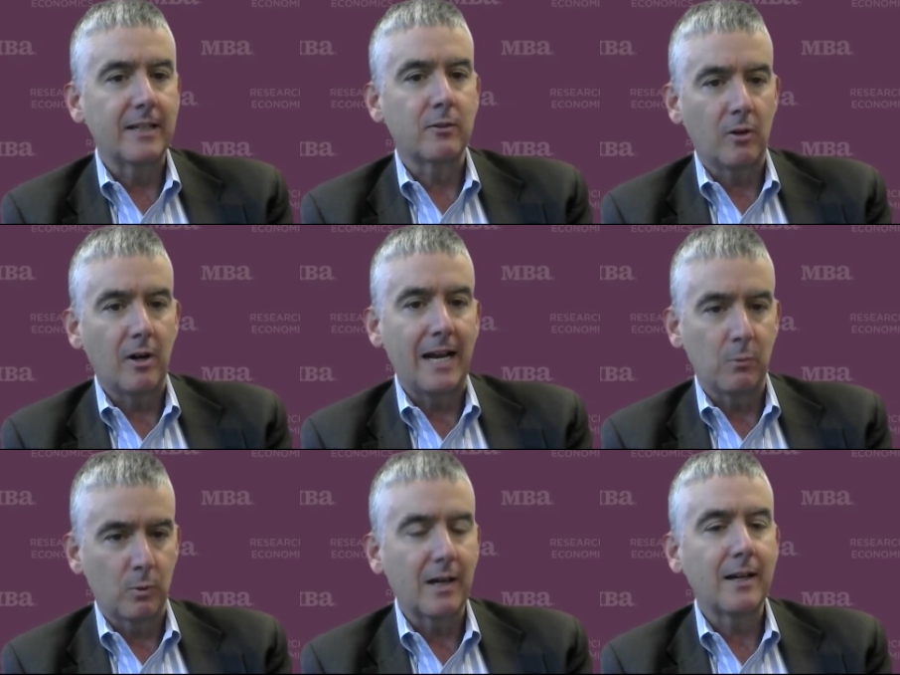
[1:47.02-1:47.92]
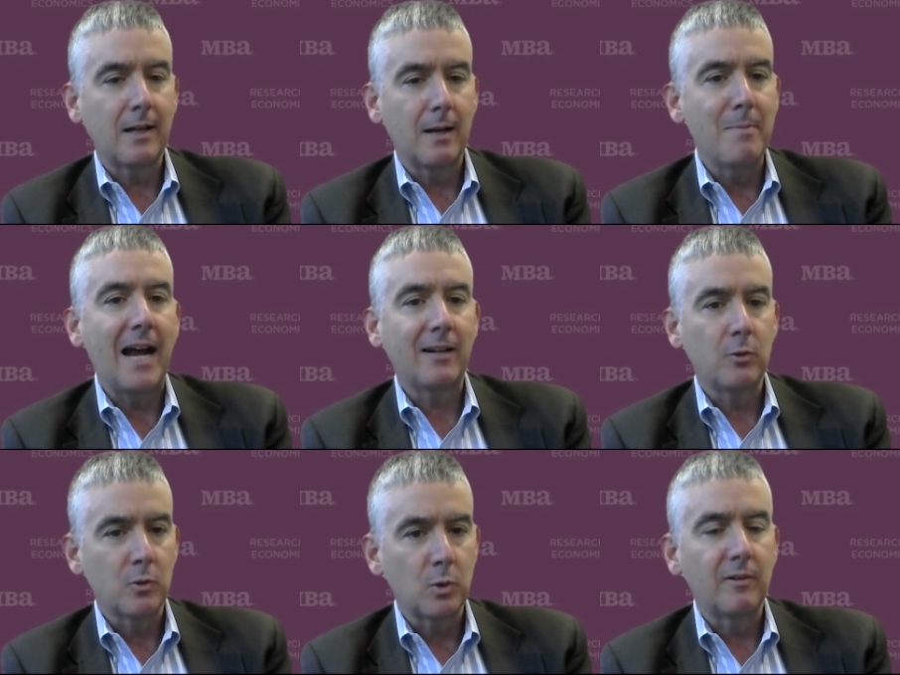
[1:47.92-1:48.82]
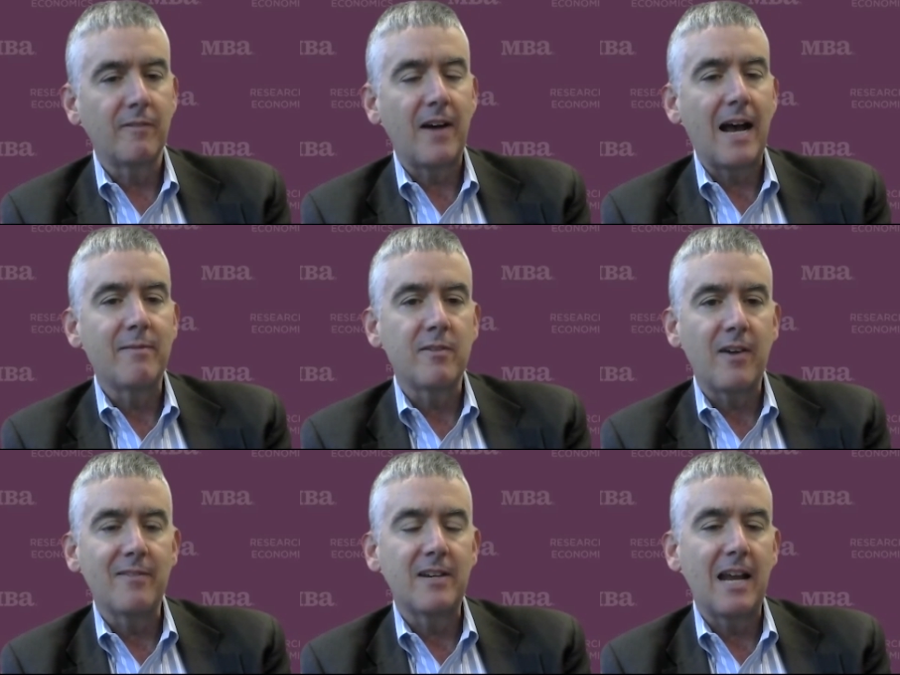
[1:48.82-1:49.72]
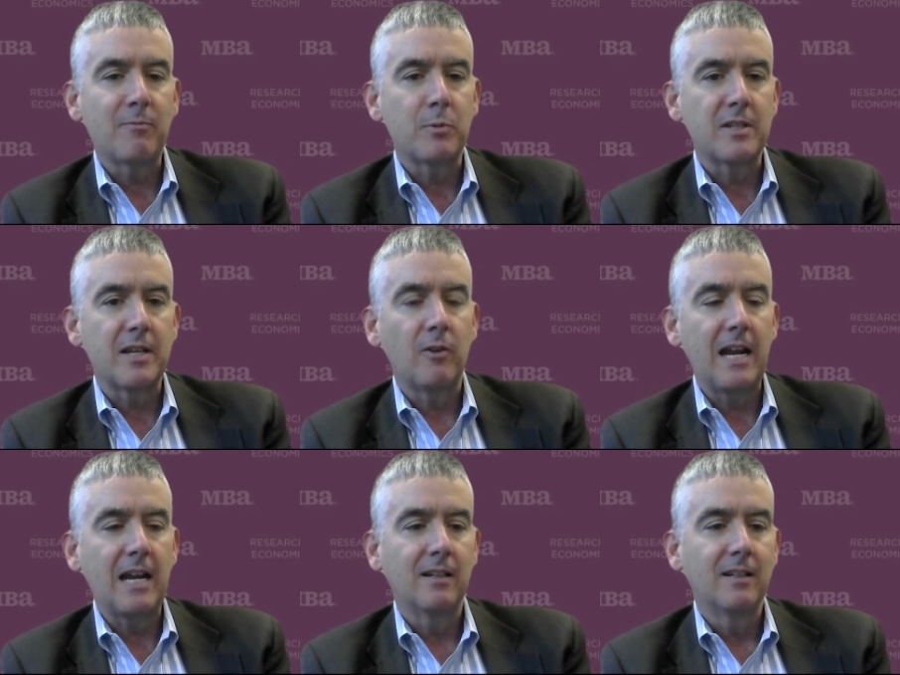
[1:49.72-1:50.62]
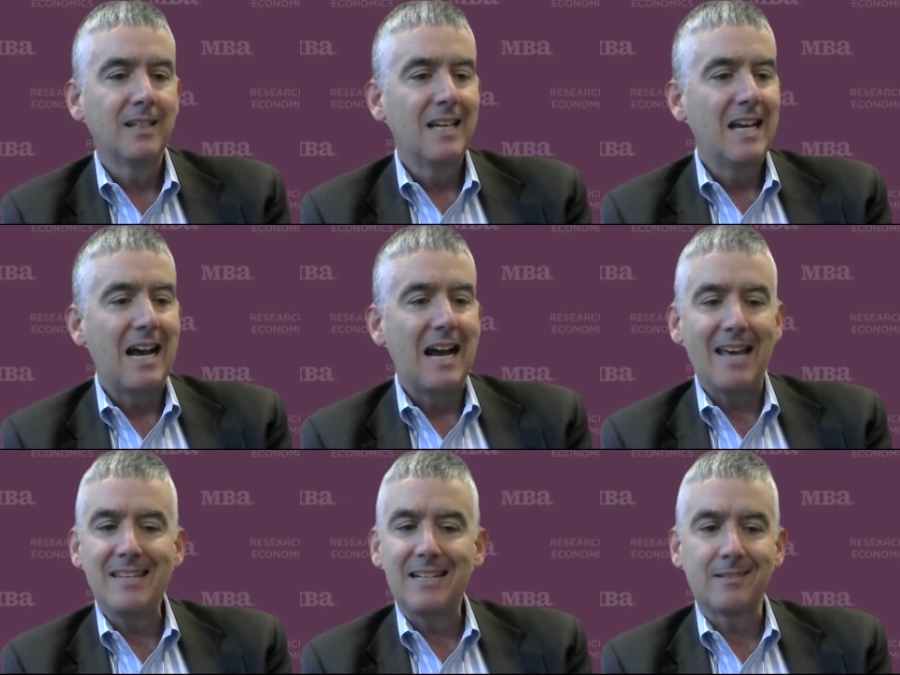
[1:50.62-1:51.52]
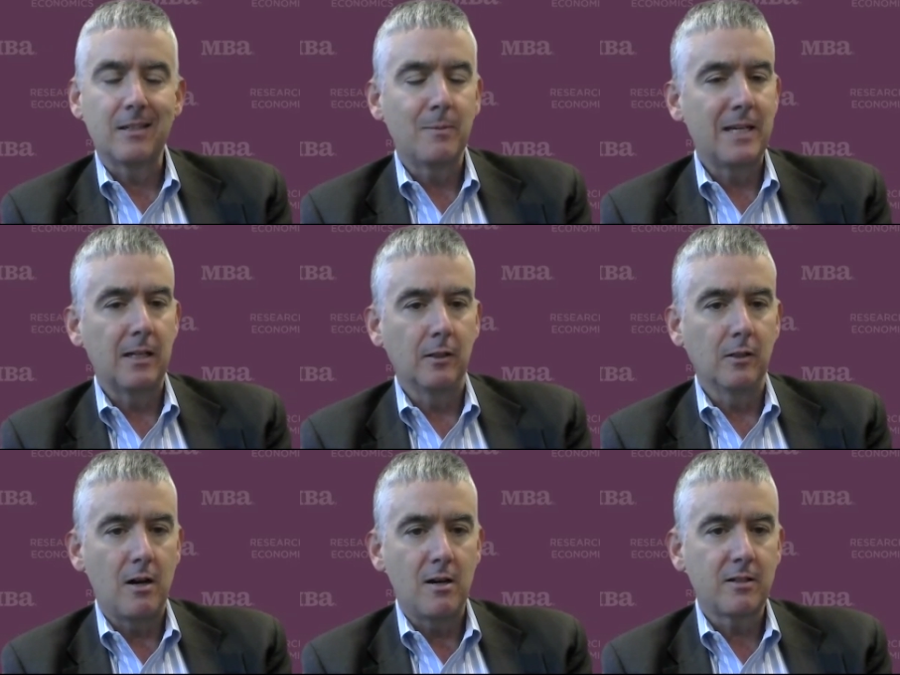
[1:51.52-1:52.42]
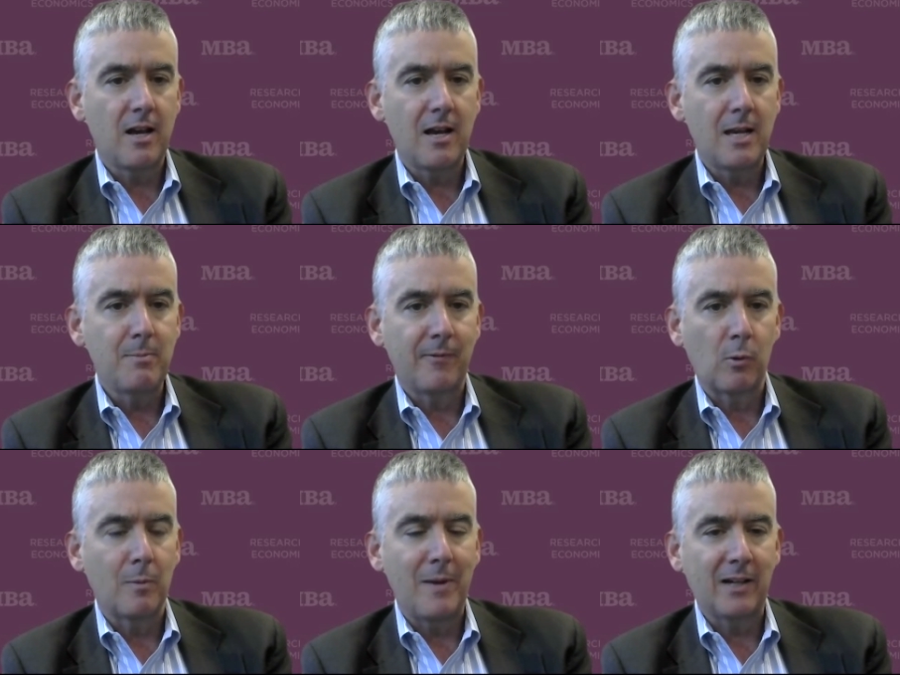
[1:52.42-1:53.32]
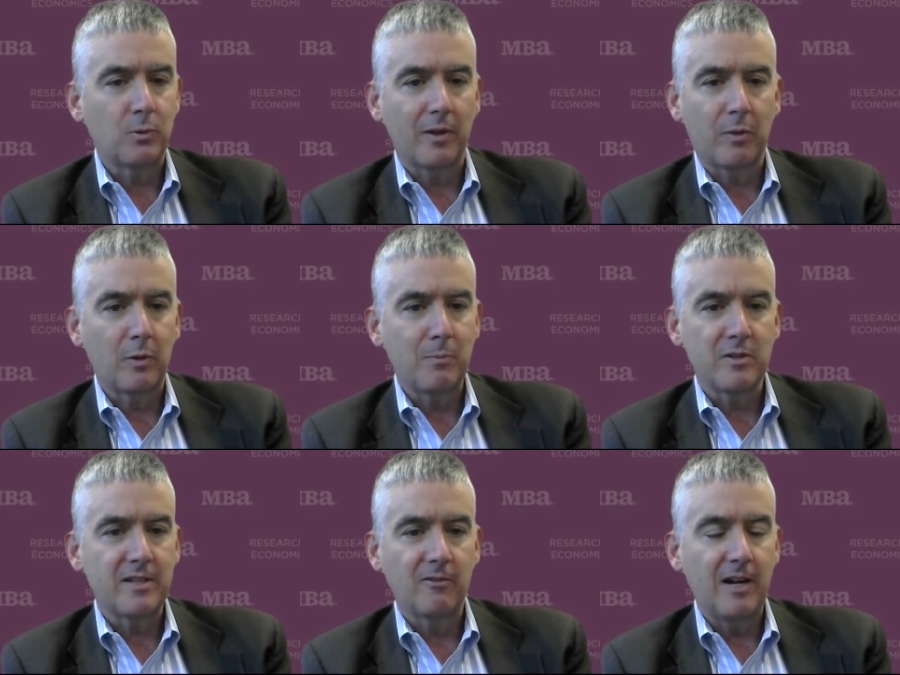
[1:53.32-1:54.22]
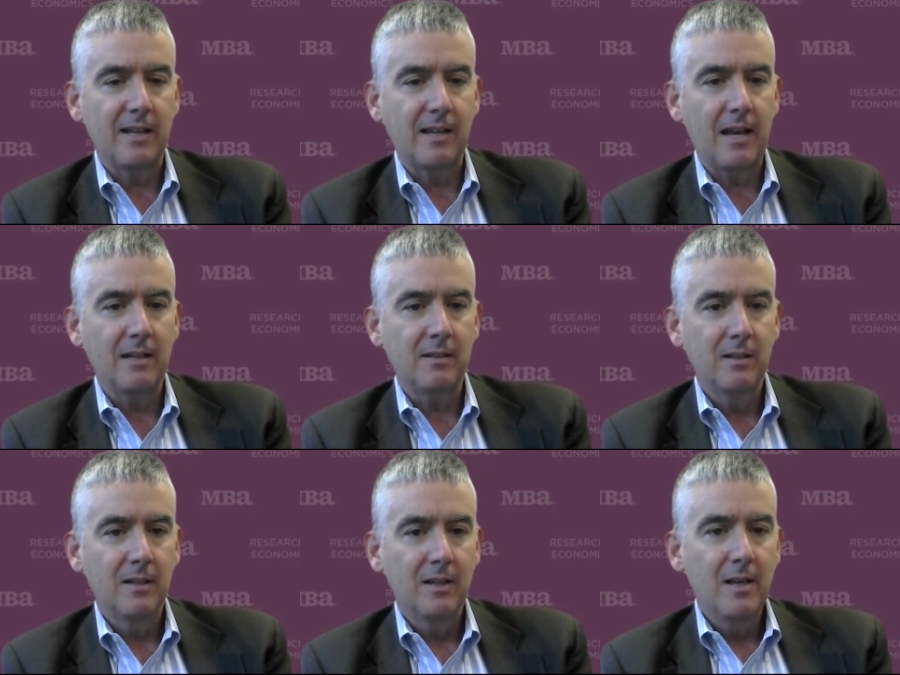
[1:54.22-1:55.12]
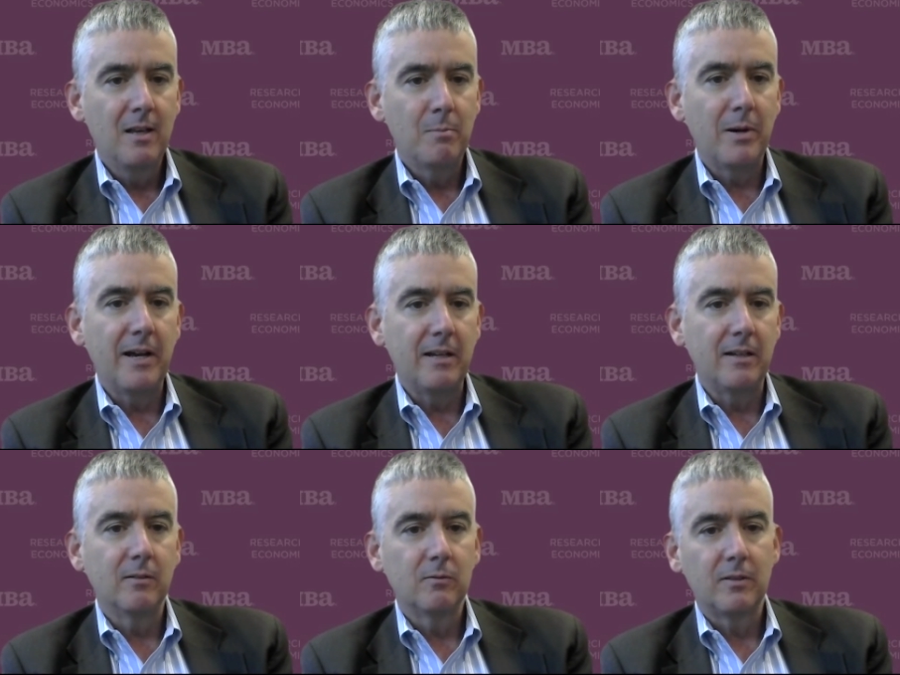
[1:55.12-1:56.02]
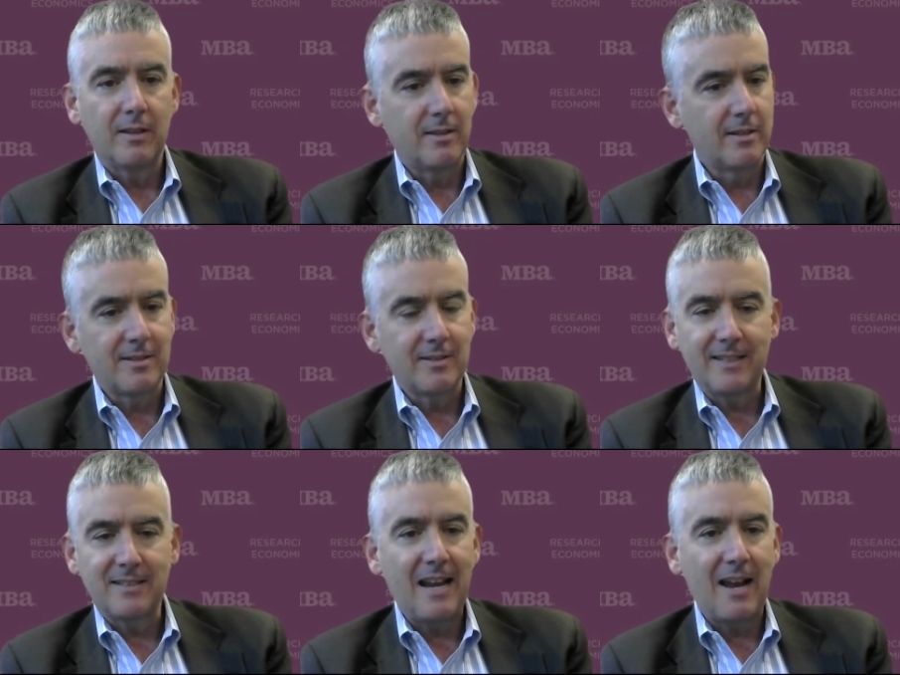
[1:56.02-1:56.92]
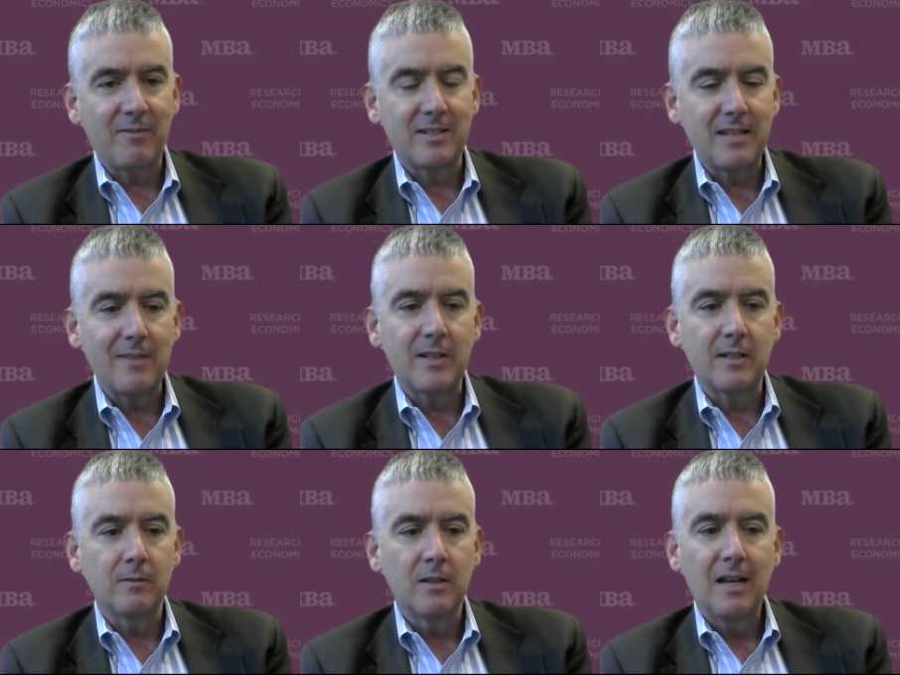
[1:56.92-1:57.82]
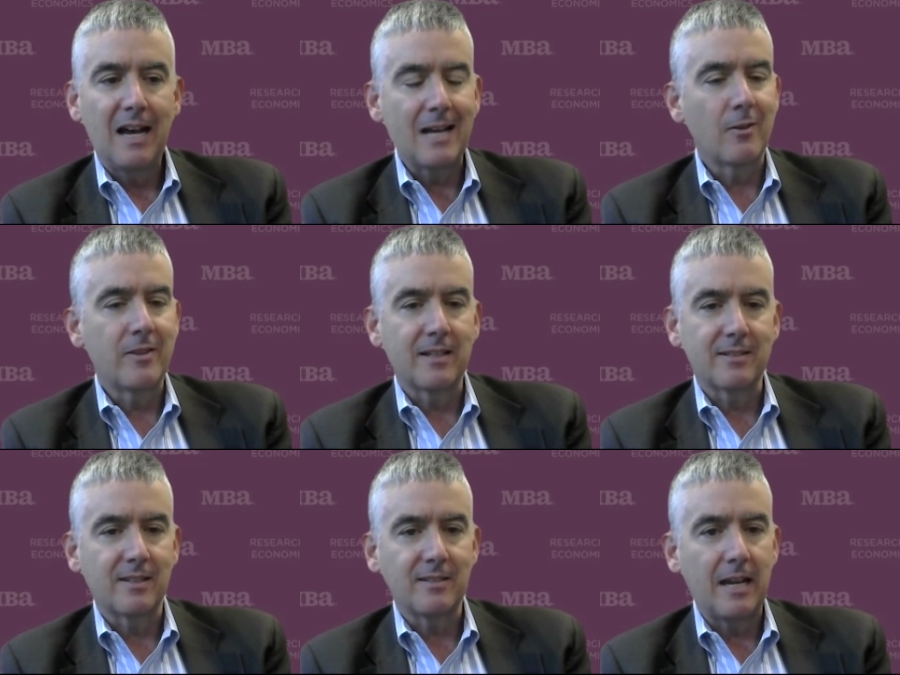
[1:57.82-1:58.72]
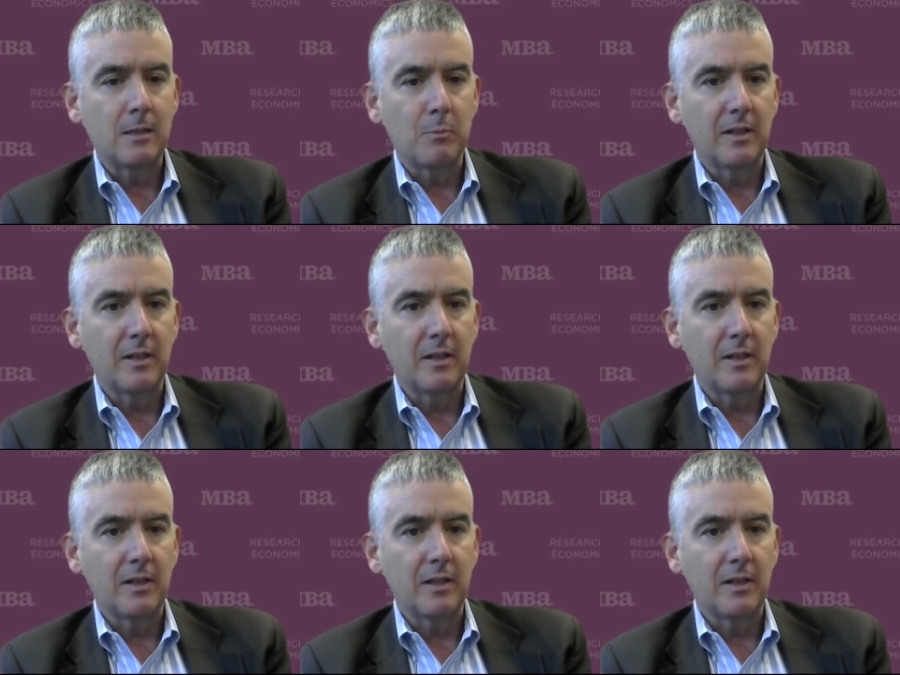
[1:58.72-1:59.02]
it's right. We're going to come back to a sort of a five to five and a half percent rate. I think it's going to be a long time before we're back to a 3% rate again. But the six and a half to seven, I don't think is sustainable